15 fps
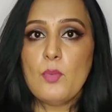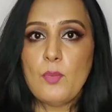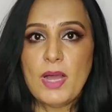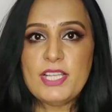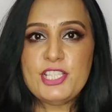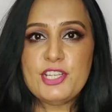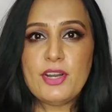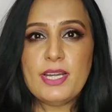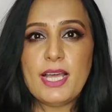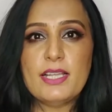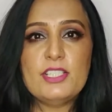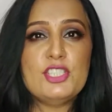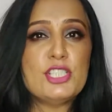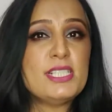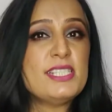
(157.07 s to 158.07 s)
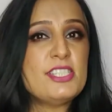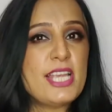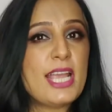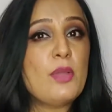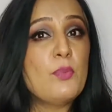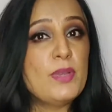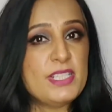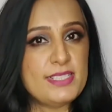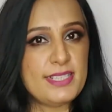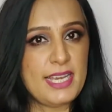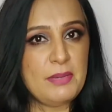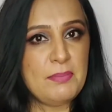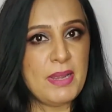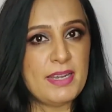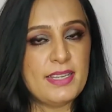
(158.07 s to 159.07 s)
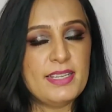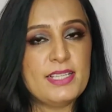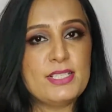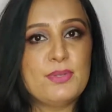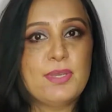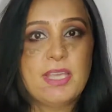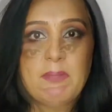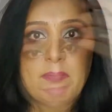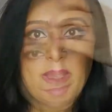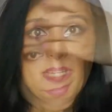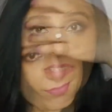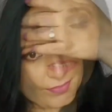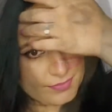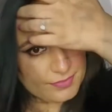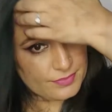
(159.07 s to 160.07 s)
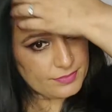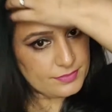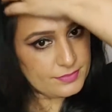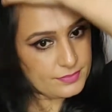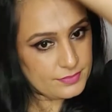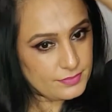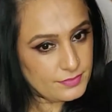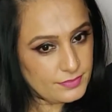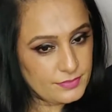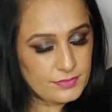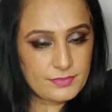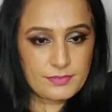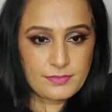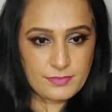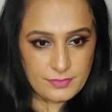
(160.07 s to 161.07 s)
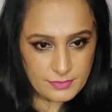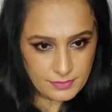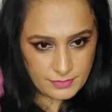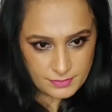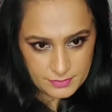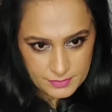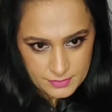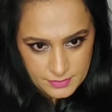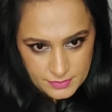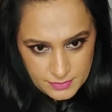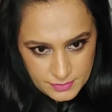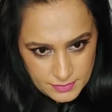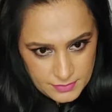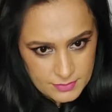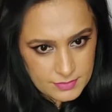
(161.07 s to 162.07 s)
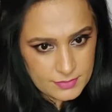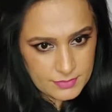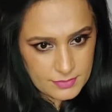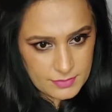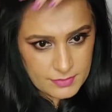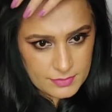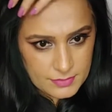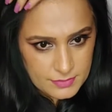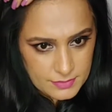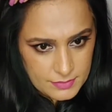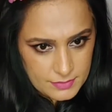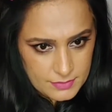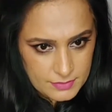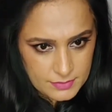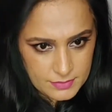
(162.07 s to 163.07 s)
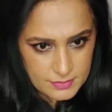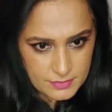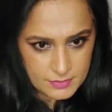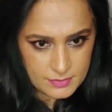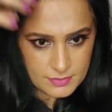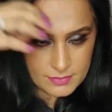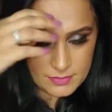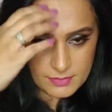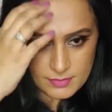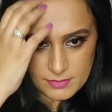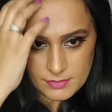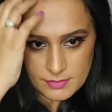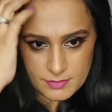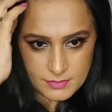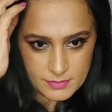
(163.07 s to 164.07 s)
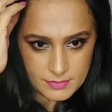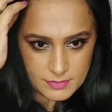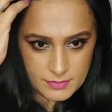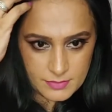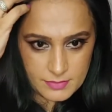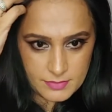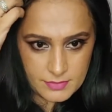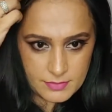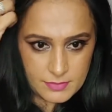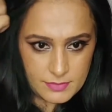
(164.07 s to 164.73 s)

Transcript: Once you're done, just check which side parting is looking better and part your hair. I feel today a right side parting is looking better on me.